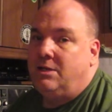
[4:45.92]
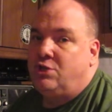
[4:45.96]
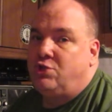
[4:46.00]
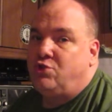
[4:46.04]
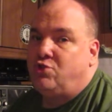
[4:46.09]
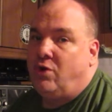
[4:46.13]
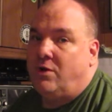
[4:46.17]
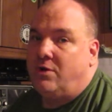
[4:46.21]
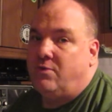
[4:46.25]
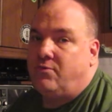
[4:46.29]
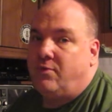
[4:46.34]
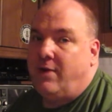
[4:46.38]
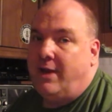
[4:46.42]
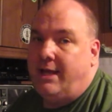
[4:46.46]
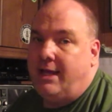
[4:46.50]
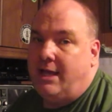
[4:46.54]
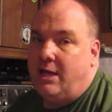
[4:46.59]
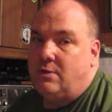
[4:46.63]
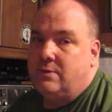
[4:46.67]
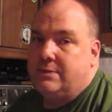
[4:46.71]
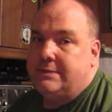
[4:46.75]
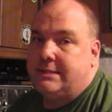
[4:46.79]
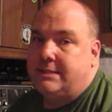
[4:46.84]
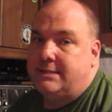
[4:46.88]
trunked
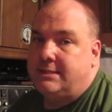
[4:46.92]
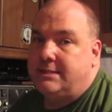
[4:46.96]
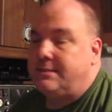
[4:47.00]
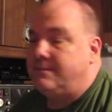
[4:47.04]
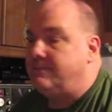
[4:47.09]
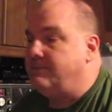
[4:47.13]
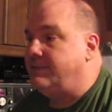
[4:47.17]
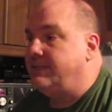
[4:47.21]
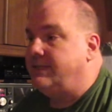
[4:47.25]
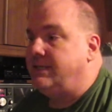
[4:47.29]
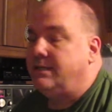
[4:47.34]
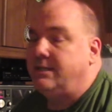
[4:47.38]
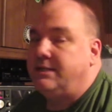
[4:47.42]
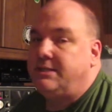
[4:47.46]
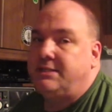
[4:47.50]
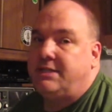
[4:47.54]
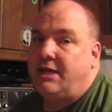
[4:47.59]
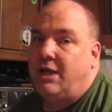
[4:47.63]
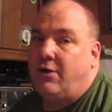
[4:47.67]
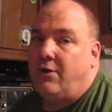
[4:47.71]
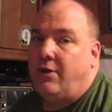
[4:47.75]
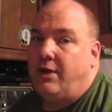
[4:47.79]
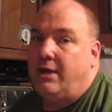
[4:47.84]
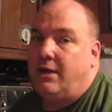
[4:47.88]
radio systems in this
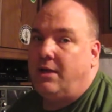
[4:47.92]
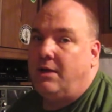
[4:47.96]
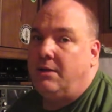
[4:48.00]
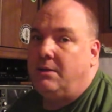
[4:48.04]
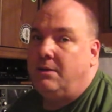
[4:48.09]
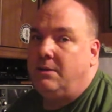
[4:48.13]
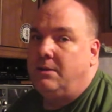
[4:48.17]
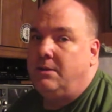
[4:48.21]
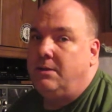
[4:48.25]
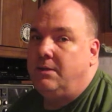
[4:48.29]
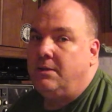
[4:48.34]
area.